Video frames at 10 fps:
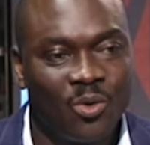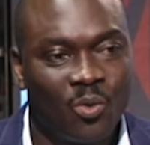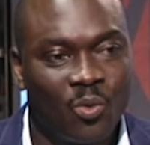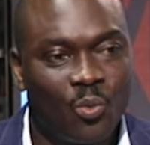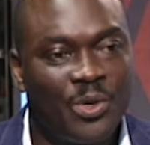
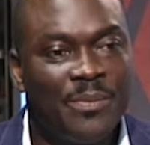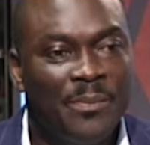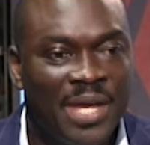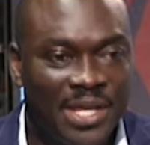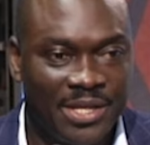we
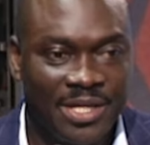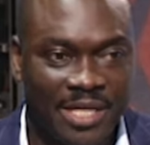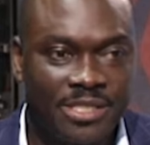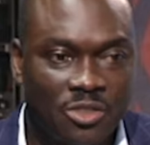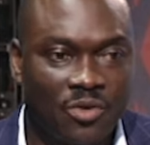may
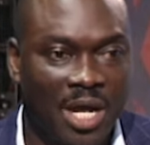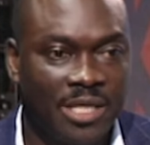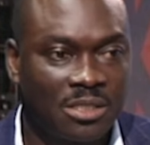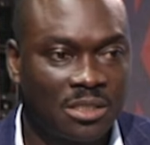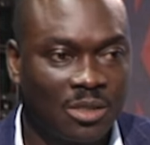get it
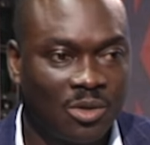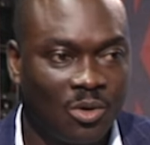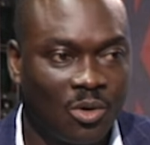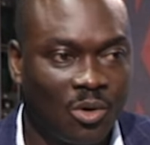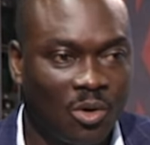right
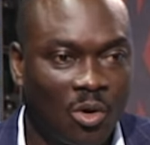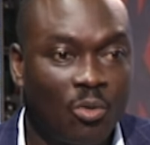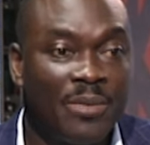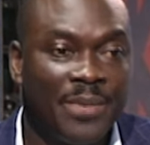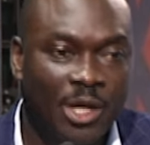or
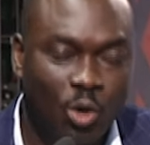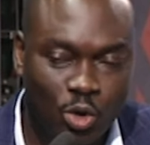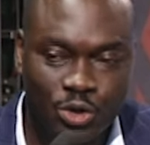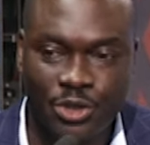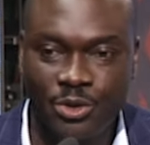we may
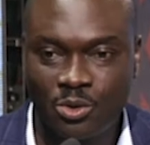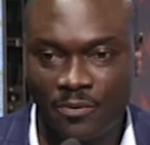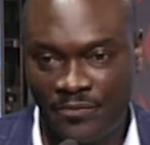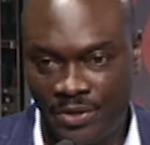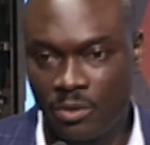continue to
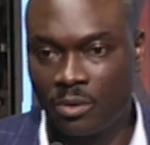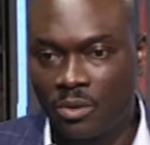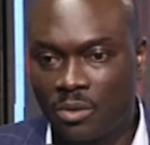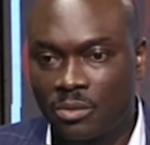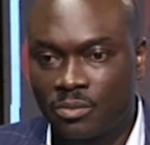fail,
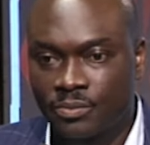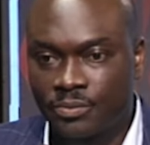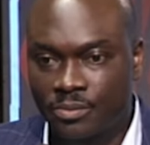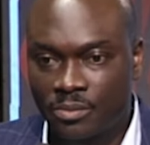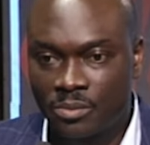
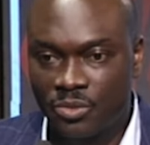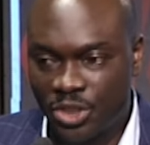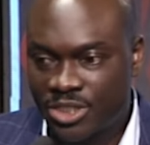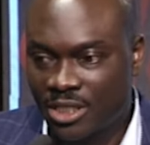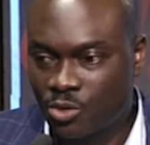
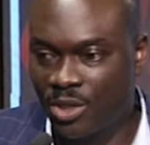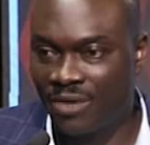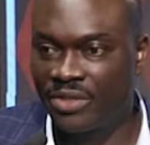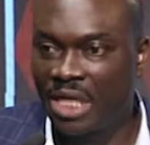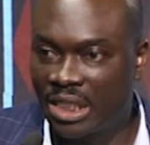just as we
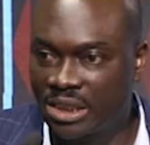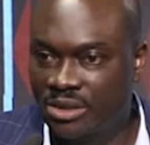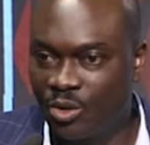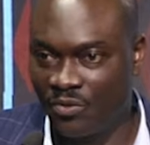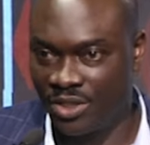have done
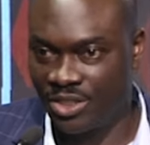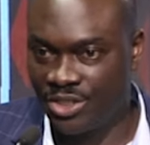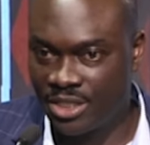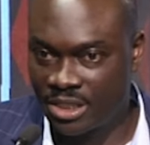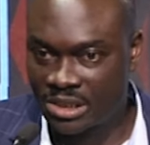over the
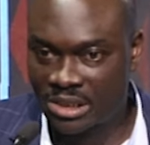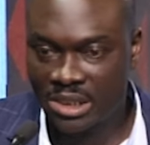years.